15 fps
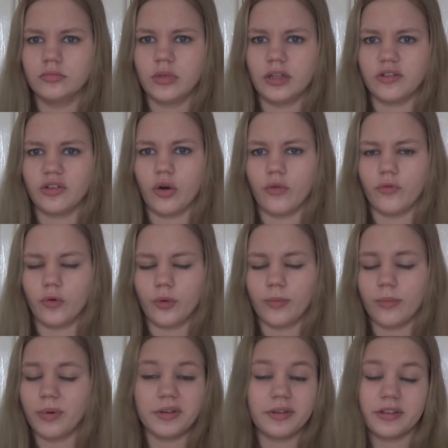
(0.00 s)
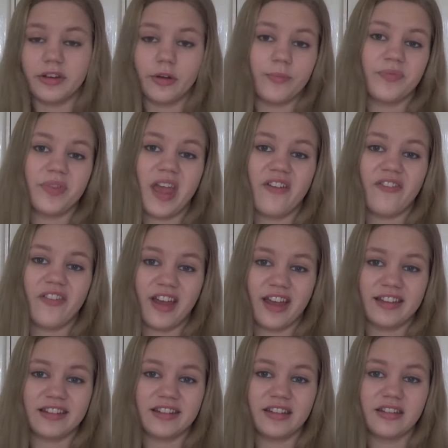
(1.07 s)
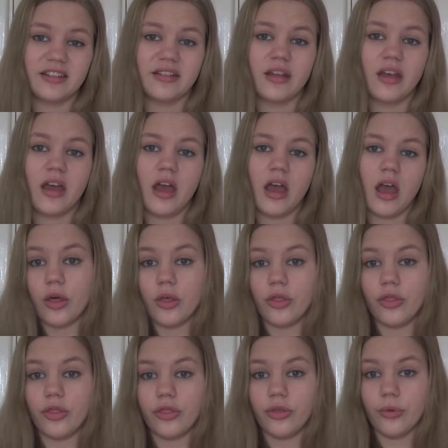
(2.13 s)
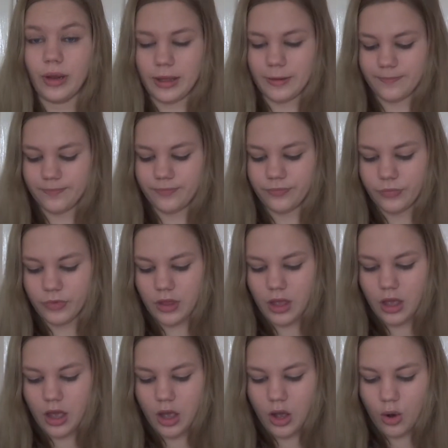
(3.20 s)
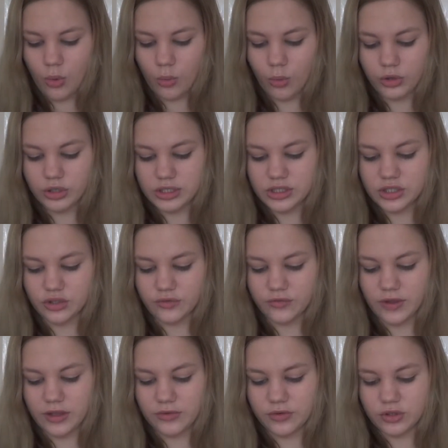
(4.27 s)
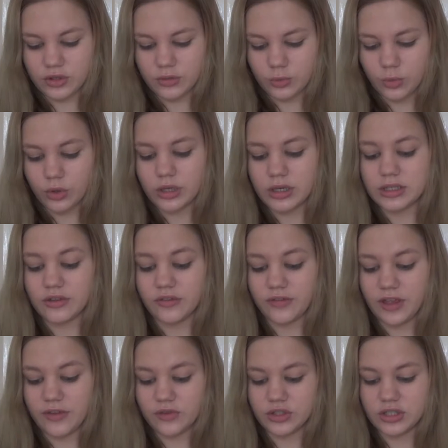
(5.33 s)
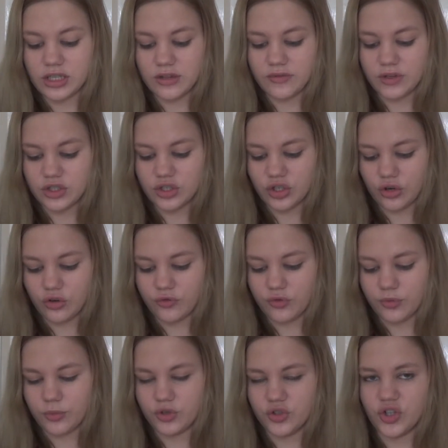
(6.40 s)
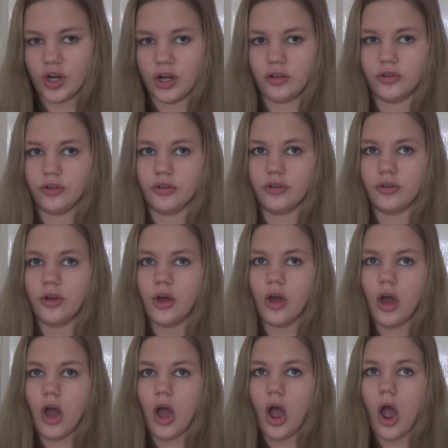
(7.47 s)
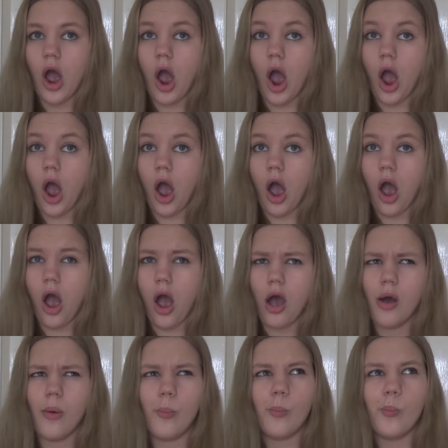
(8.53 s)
is a god for, but still, Hephaestus. Three. What is a favourite TV show from your childhood? I